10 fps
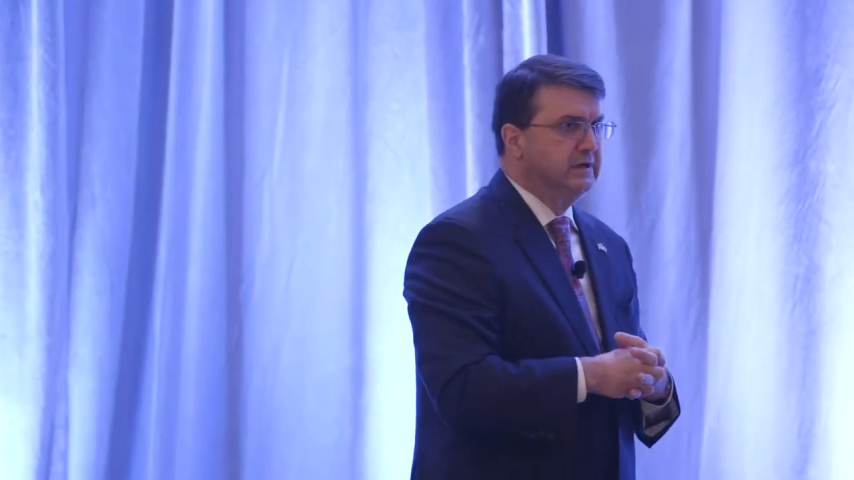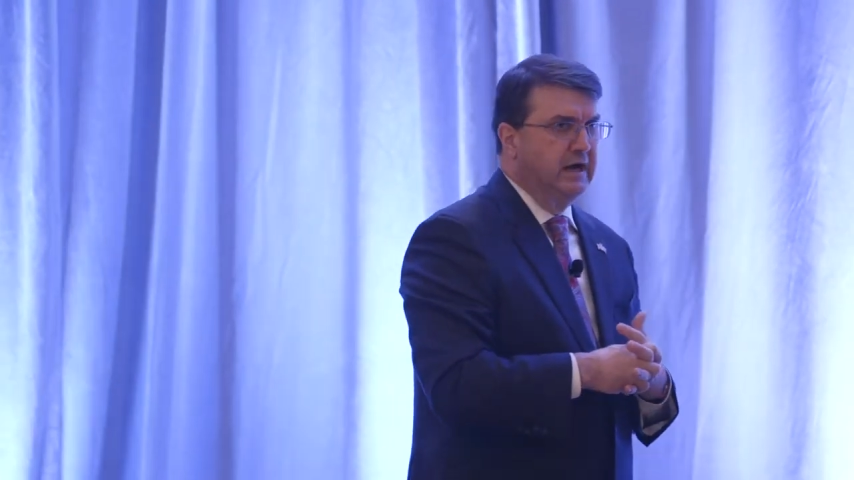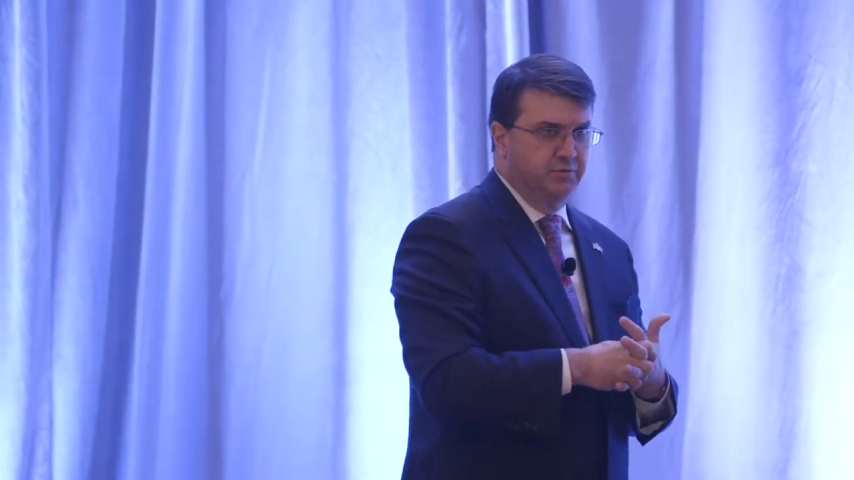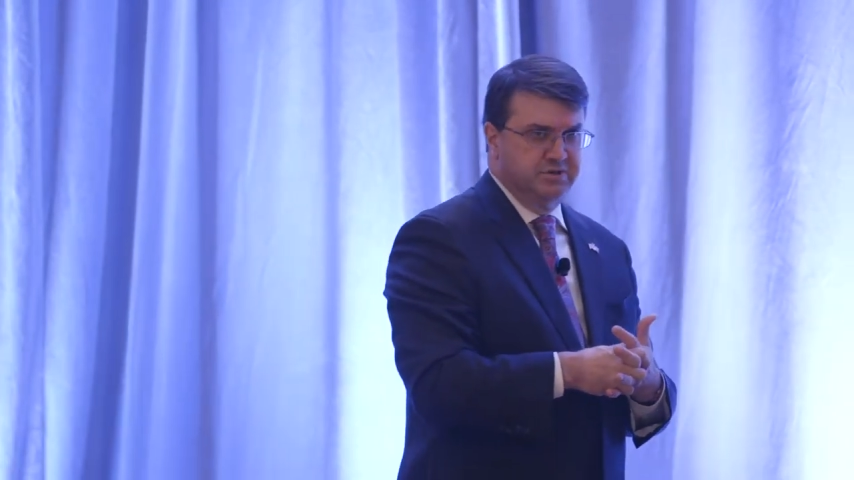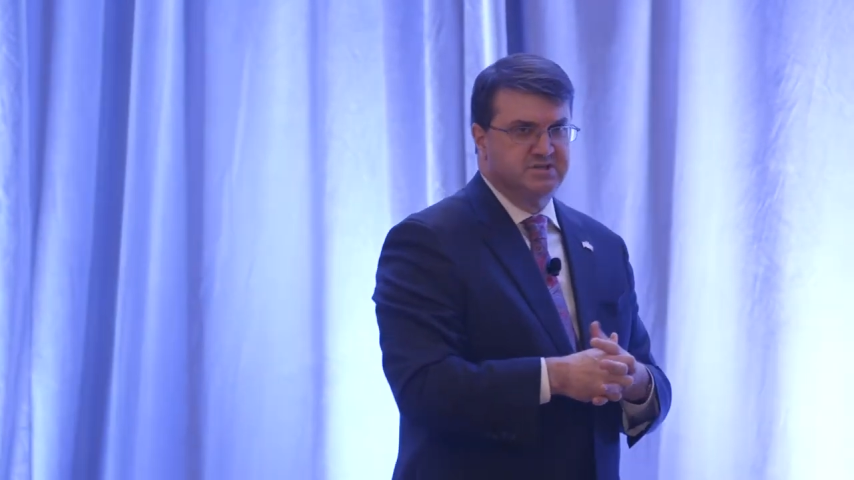
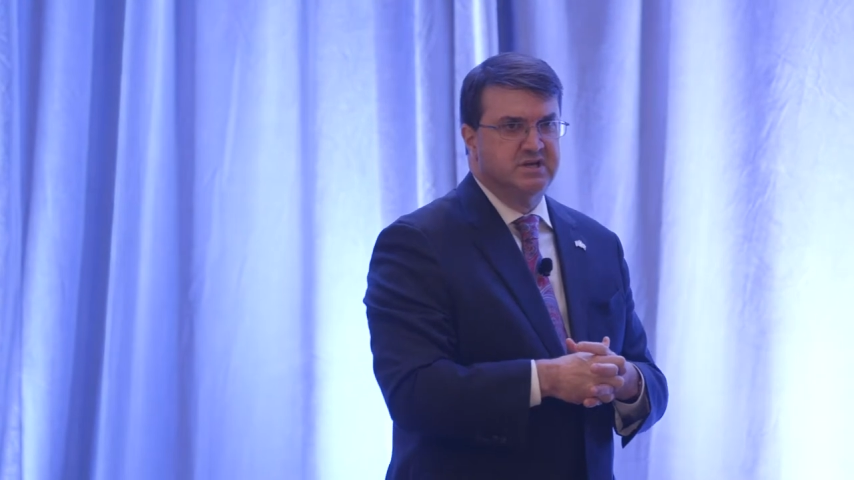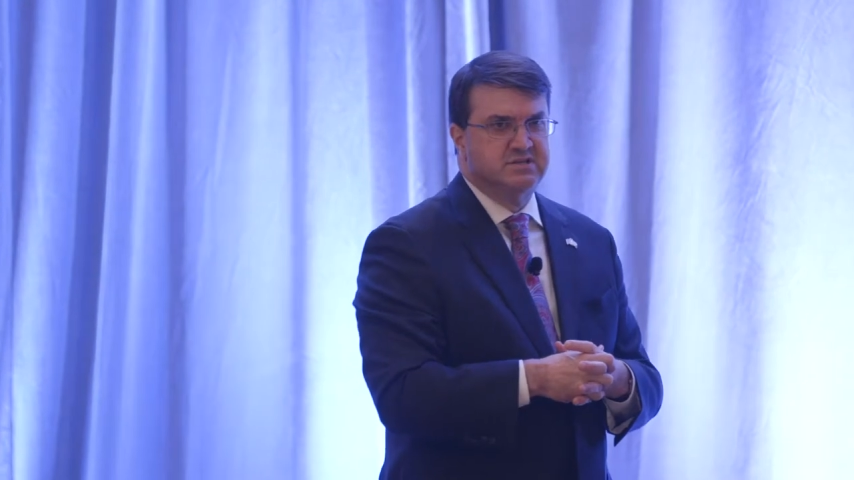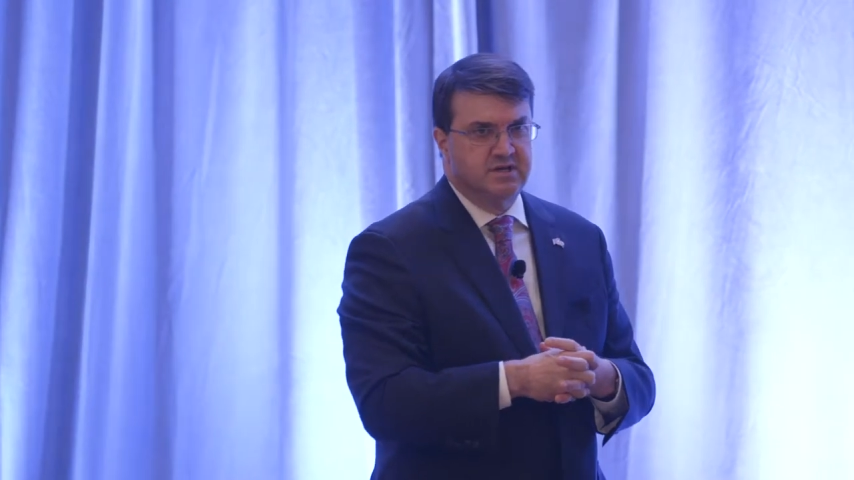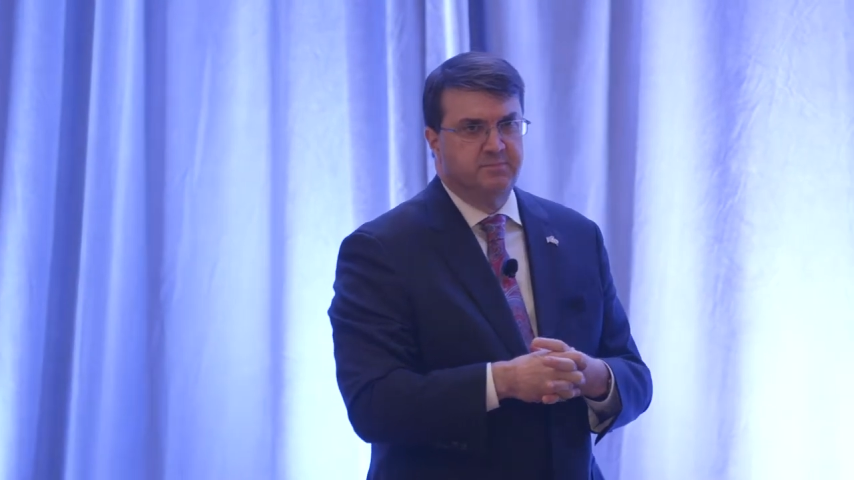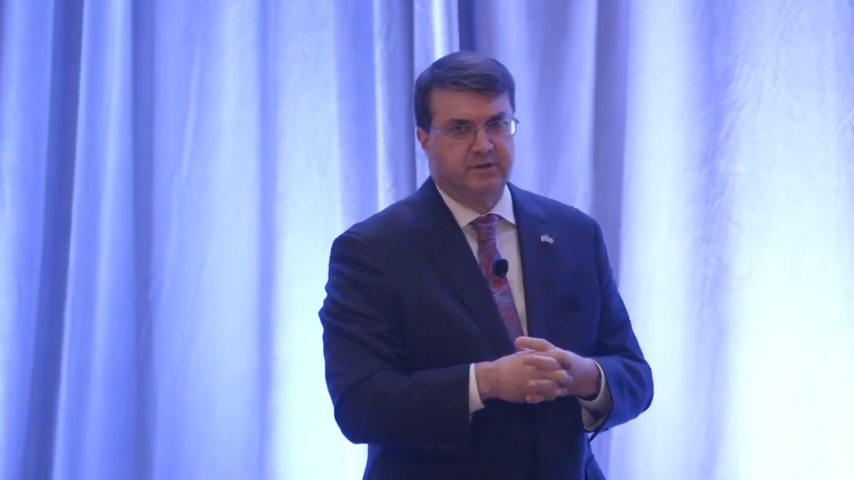I would say
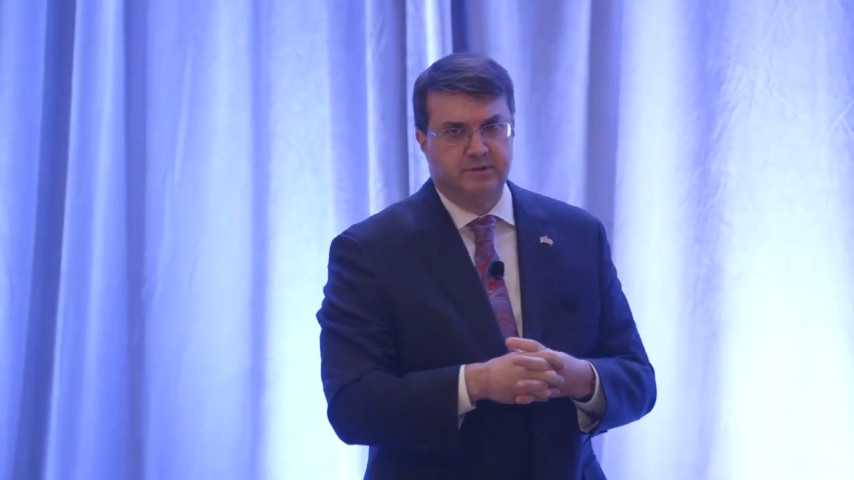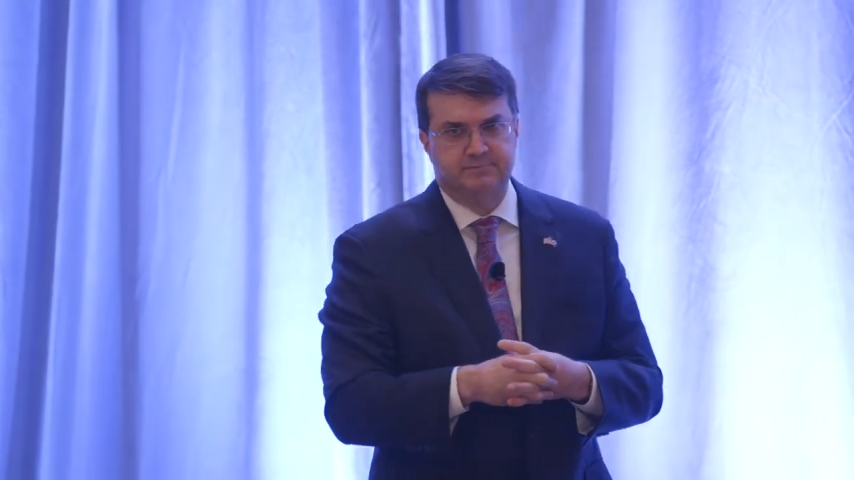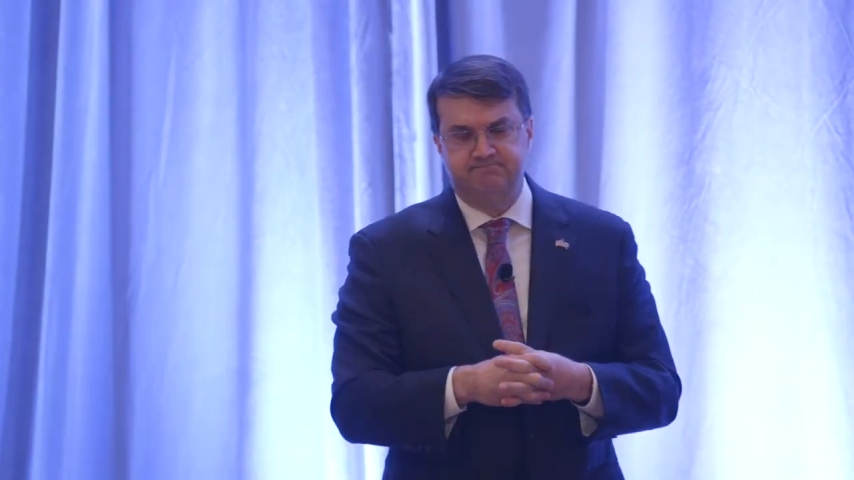something.